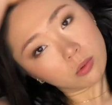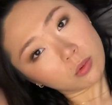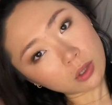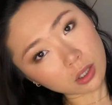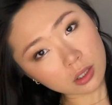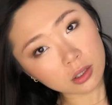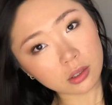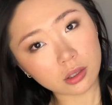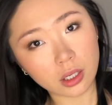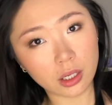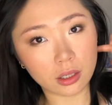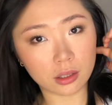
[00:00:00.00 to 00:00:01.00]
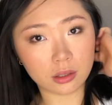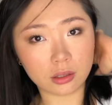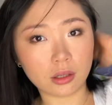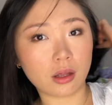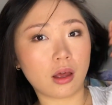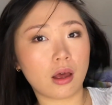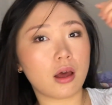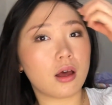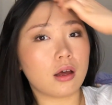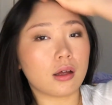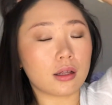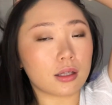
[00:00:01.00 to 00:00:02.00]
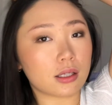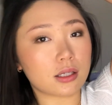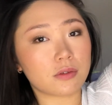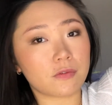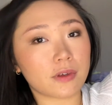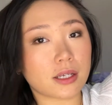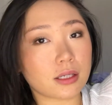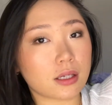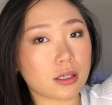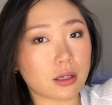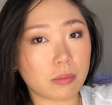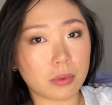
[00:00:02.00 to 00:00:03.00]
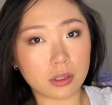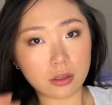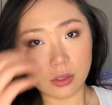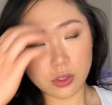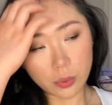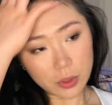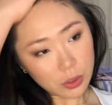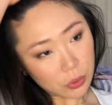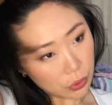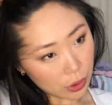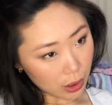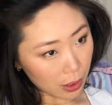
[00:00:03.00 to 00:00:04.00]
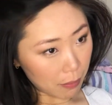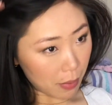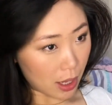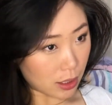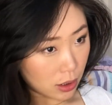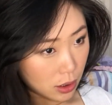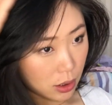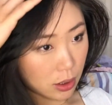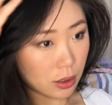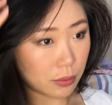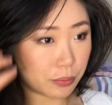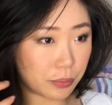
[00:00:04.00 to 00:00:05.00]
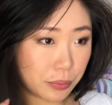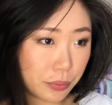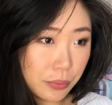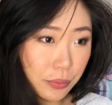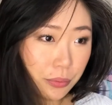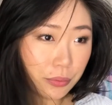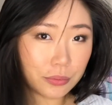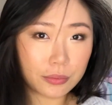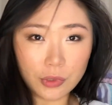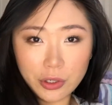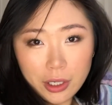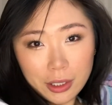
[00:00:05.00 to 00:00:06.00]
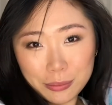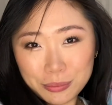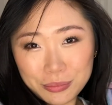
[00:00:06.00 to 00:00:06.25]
Whoa. Okay, let's fix this up a little so we don't look like a mess. All right,